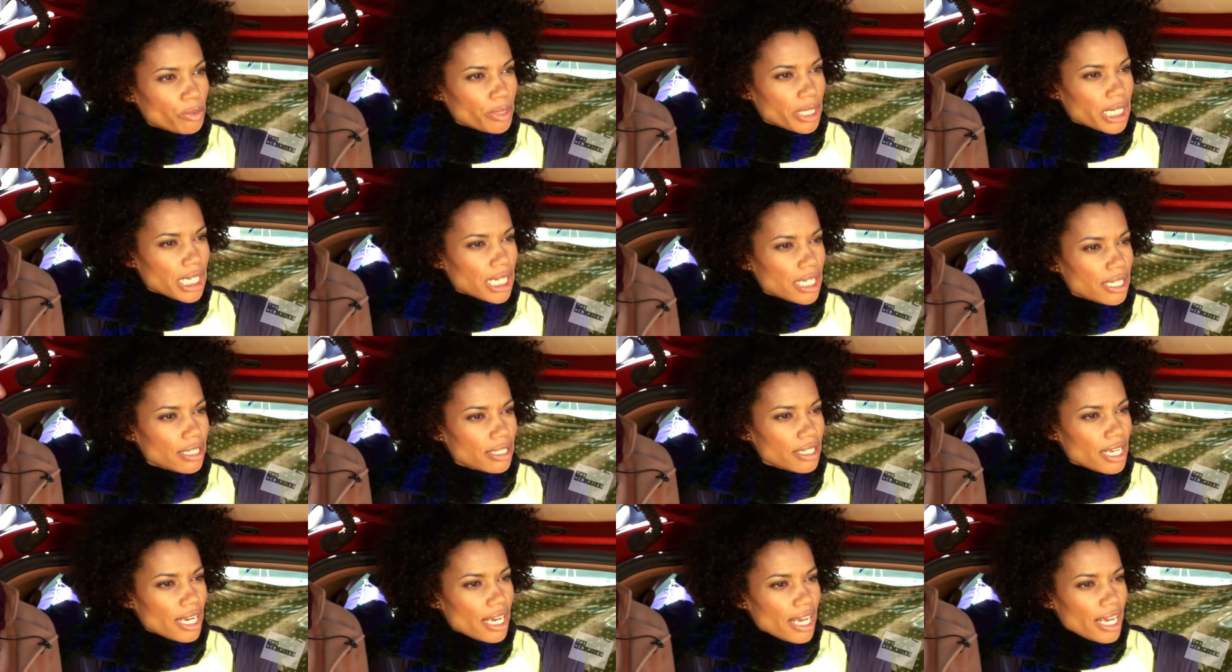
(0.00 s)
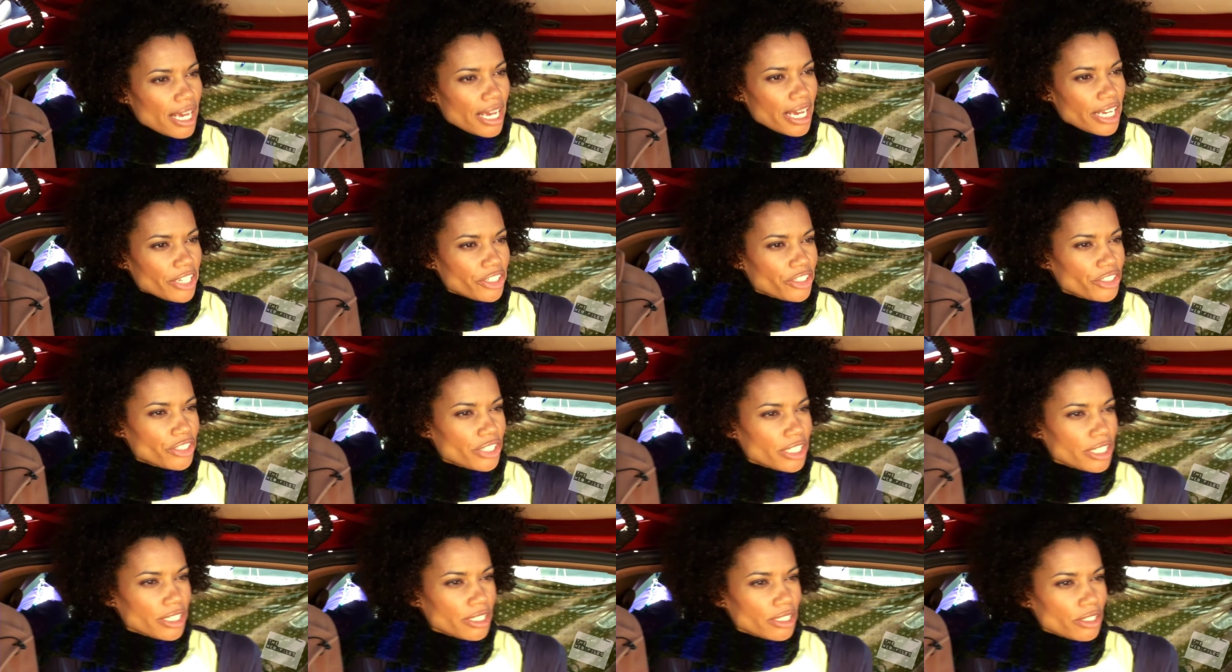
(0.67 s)
because as
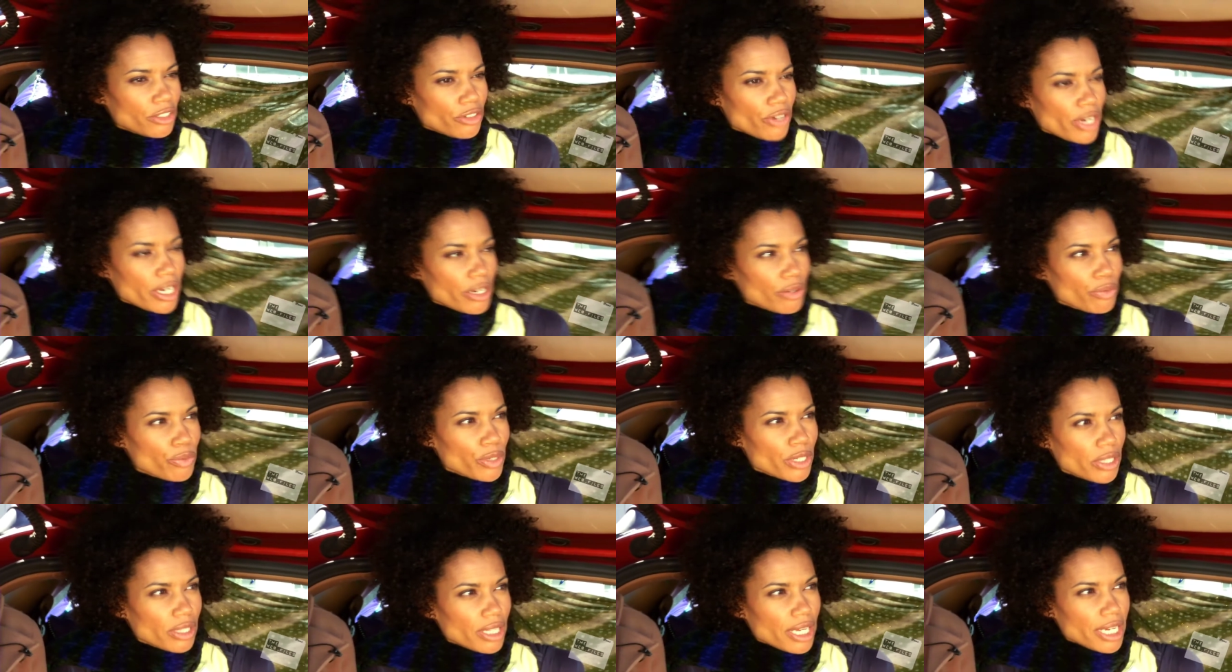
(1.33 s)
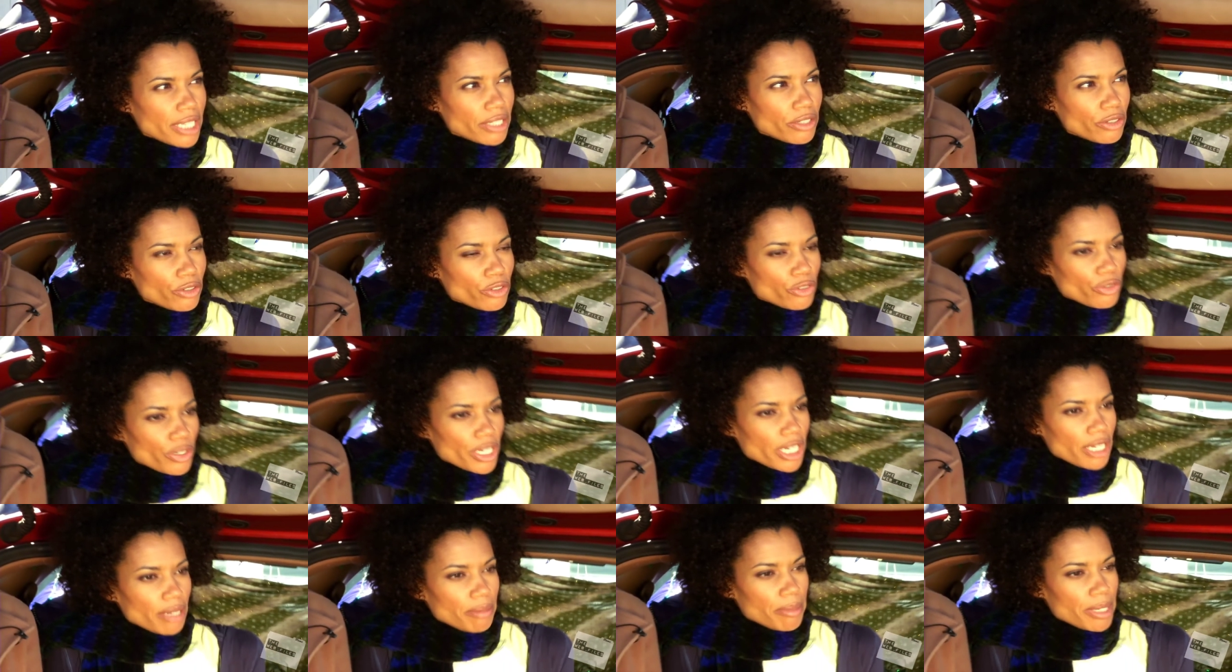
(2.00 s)
she's trying to realize her
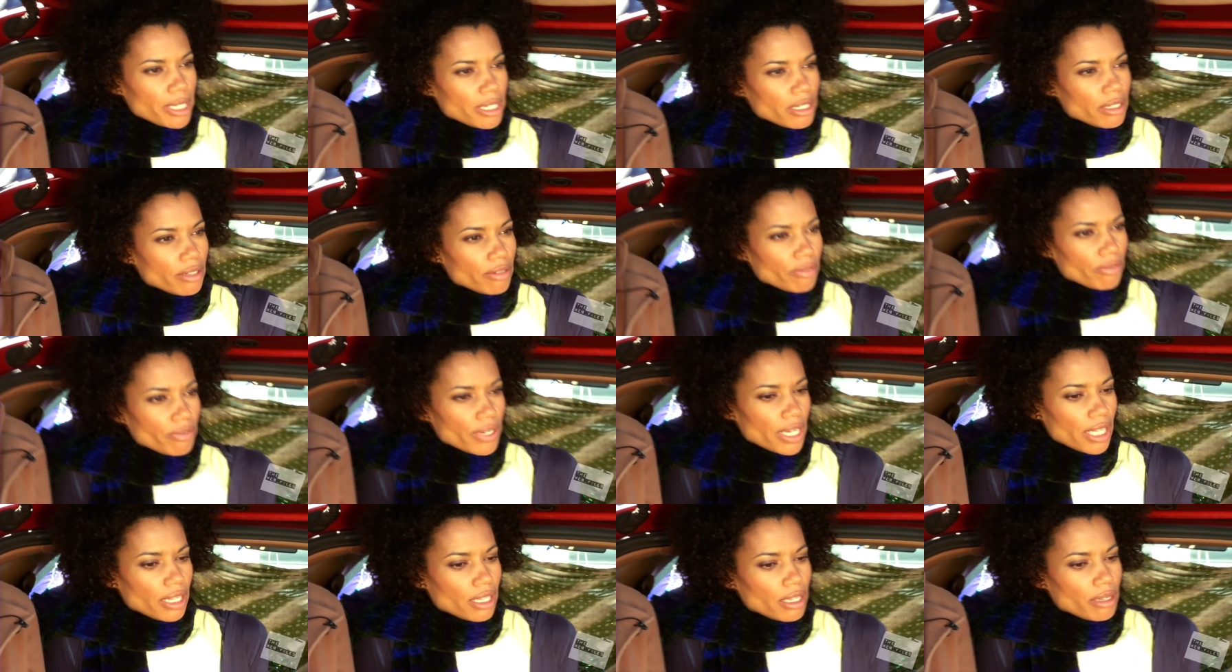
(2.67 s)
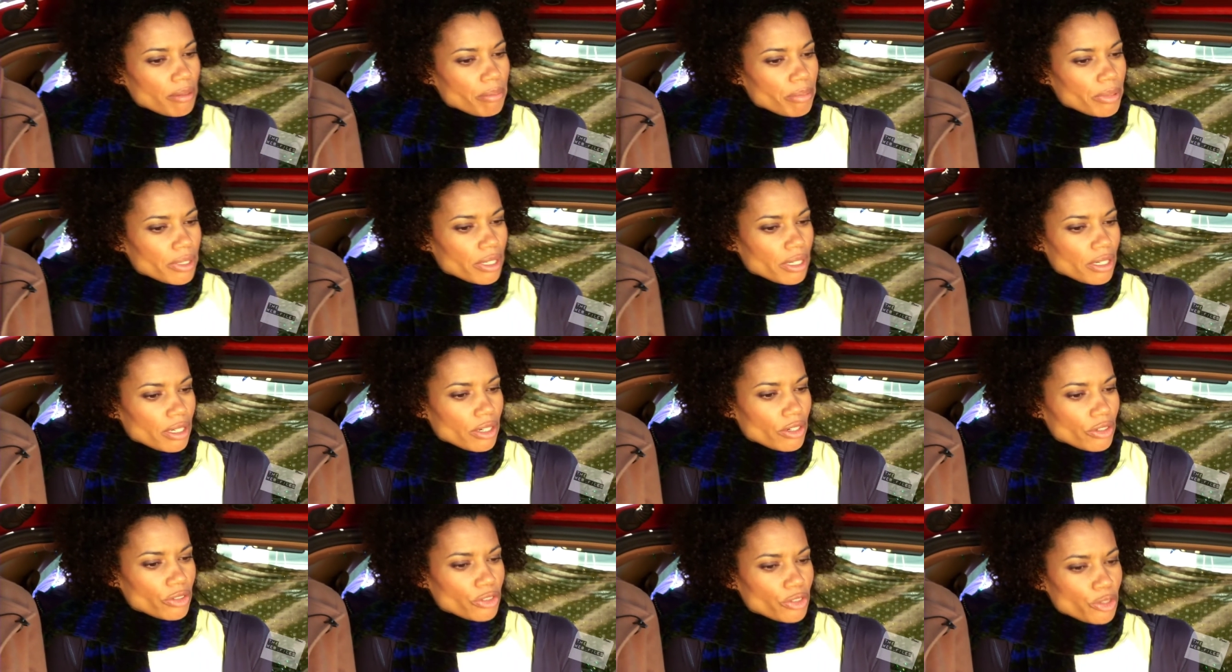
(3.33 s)
dream and develop
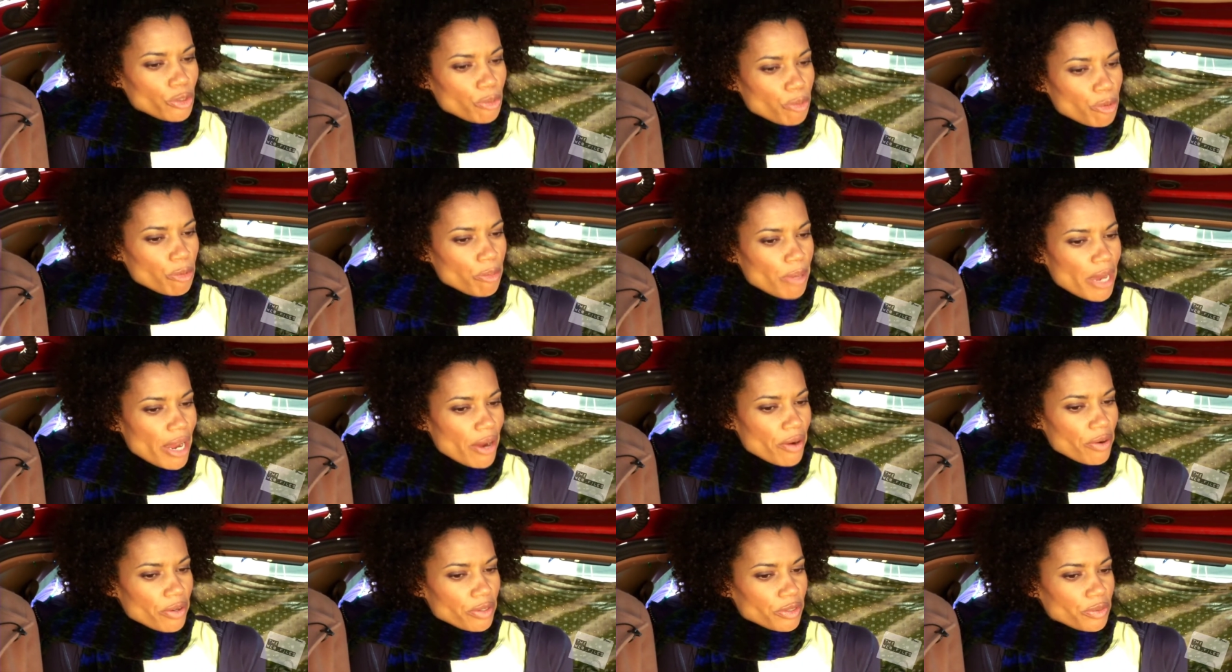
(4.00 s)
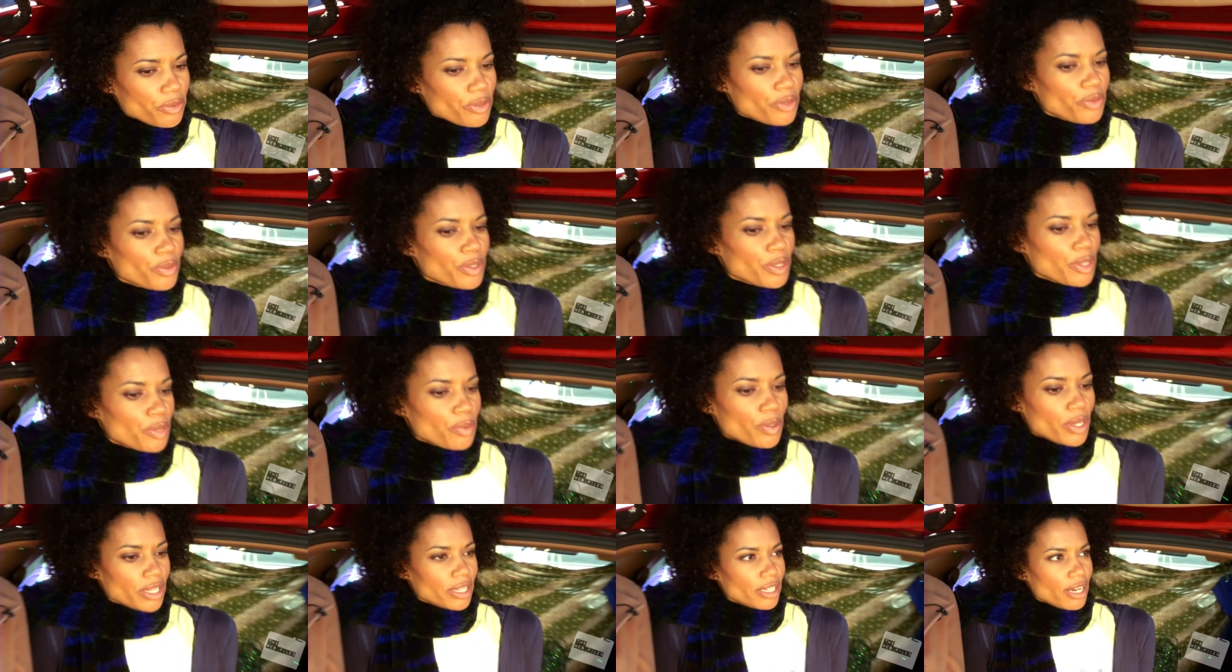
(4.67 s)
her superpowers, we really
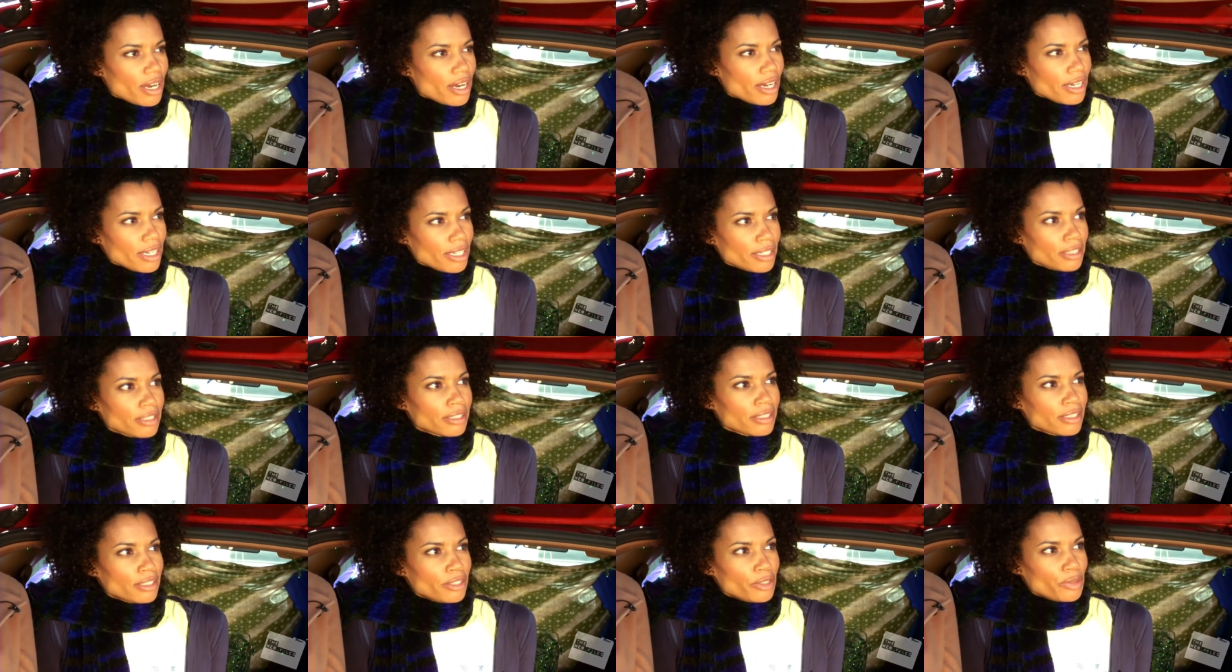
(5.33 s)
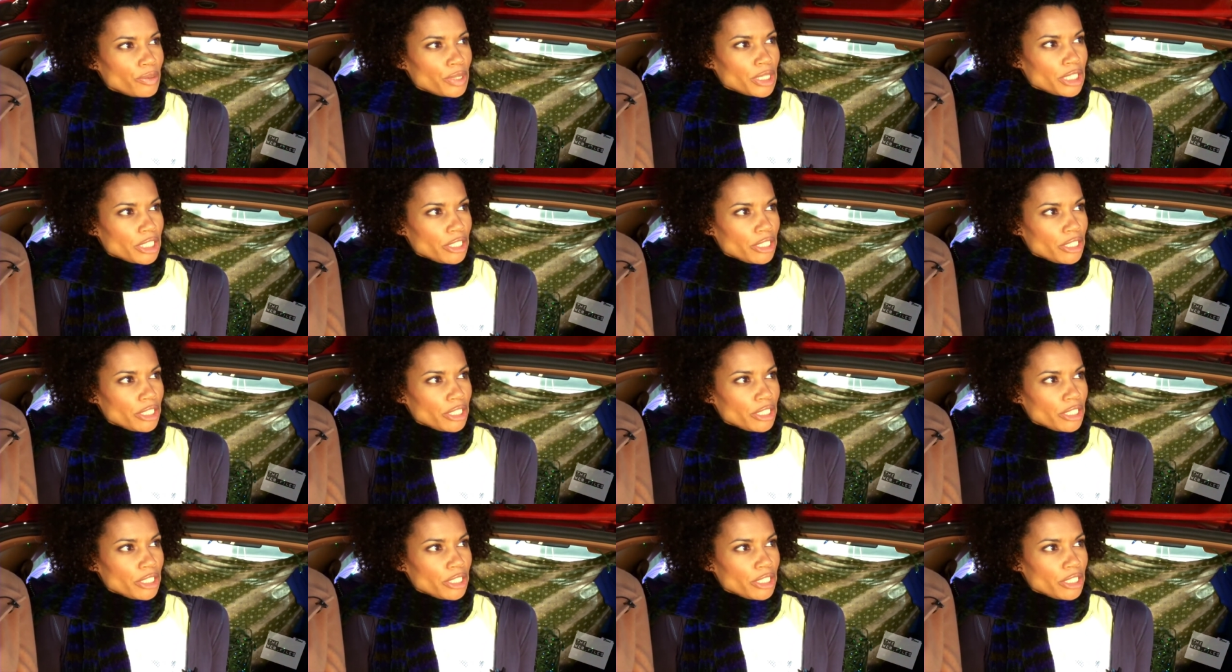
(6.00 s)
want the audience to do it